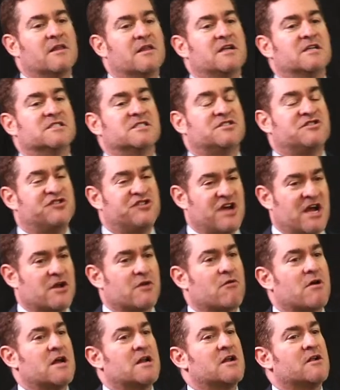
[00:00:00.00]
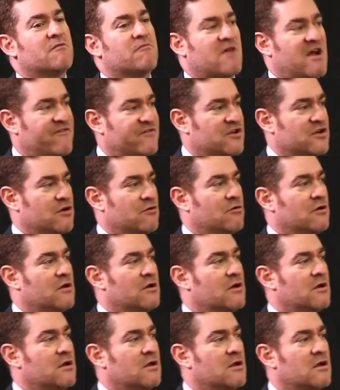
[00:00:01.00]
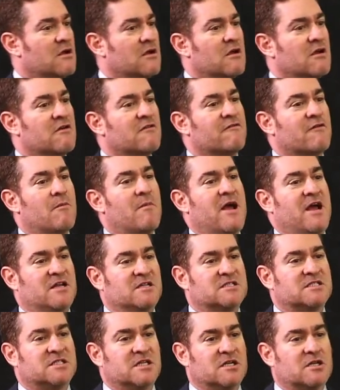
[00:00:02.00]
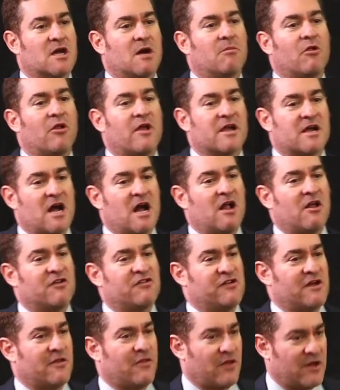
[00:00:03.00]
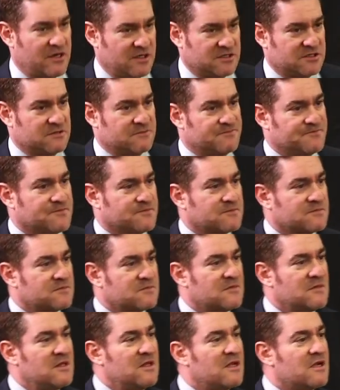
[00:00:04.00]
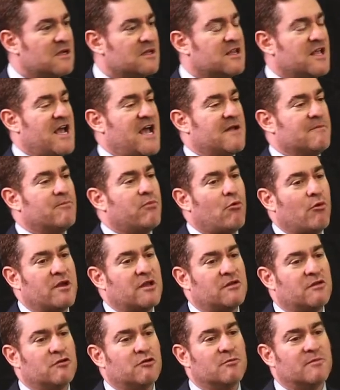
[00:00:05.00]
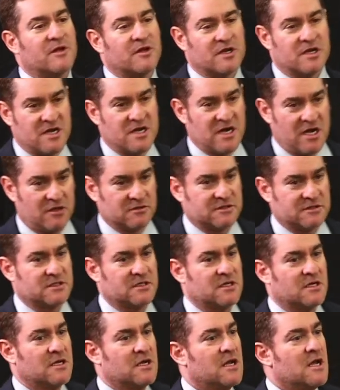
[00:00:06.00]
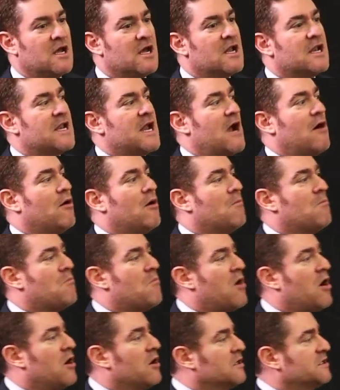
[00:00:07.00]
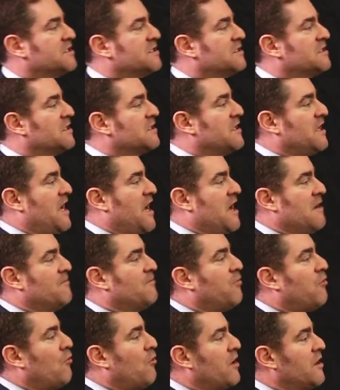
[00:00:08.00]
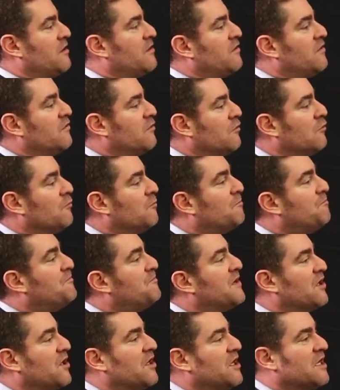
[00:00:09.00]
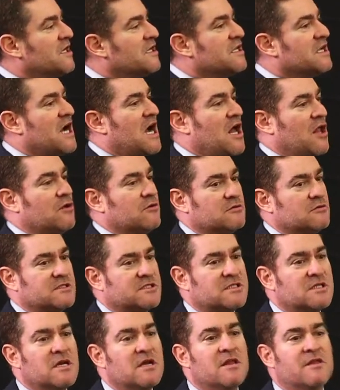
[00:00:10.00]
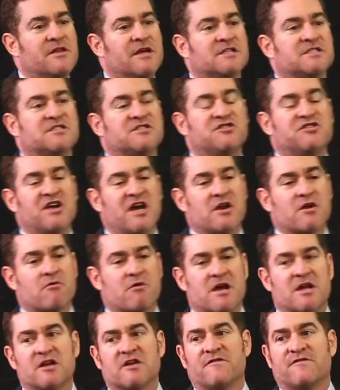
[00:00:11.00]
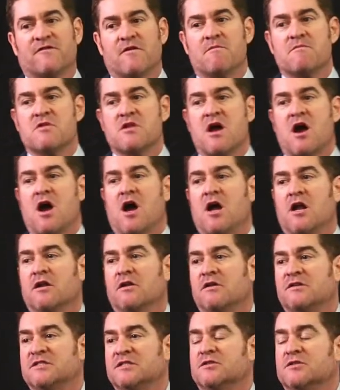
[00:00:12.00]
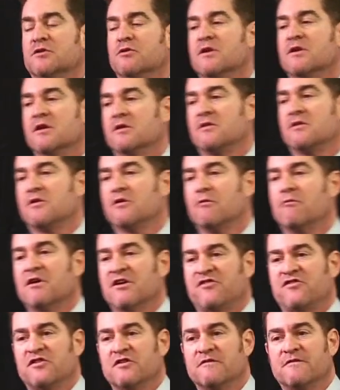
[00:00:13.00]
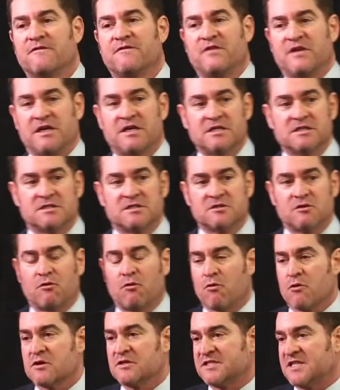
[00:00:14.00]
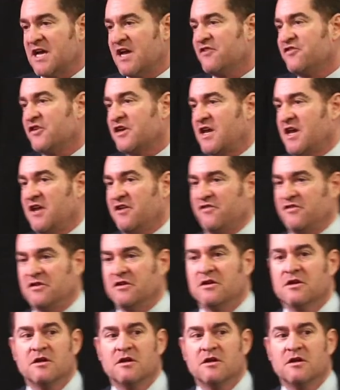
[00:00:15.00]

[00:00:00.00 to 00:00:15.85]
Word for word: is generated in revenue from NCAA college athletics. $10.2 billion. Now, amongst the $10.2 billion that's generated from non student tuition fees towards education,